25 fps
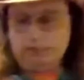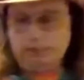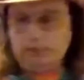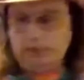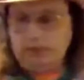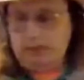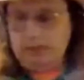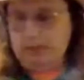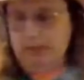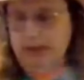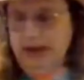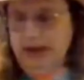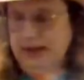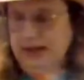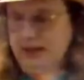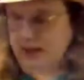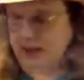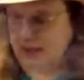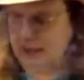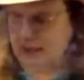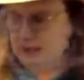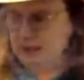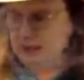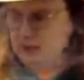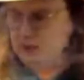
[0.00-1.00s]
at the back
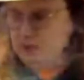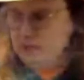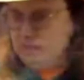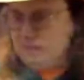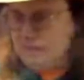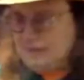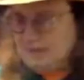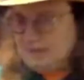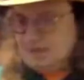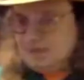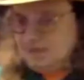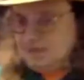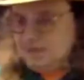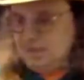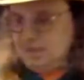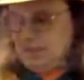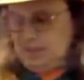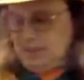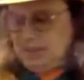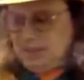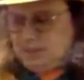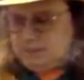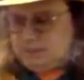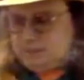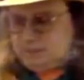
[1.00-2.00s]
end,
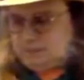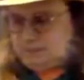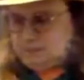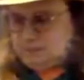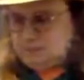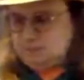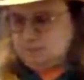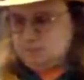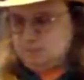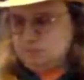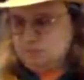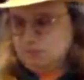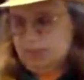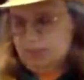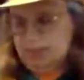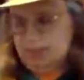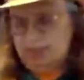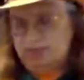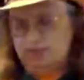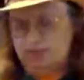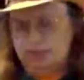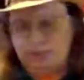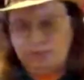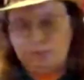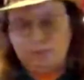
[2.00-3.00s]
like
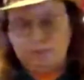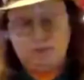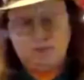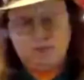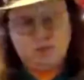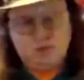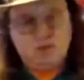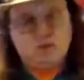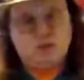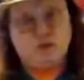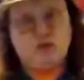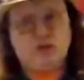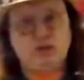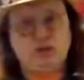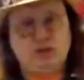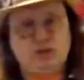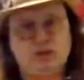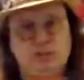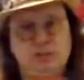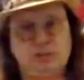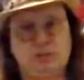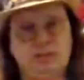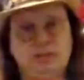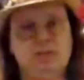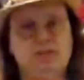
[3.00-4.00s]
cinnamon sugar
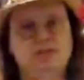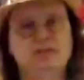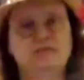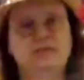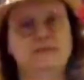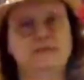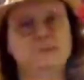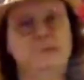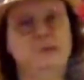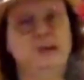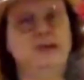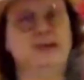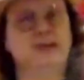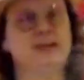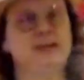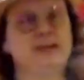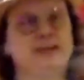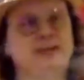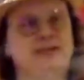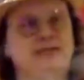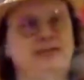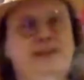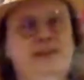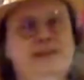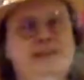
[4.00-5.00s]
coming in on the back end of
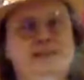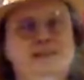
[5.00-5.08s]
that.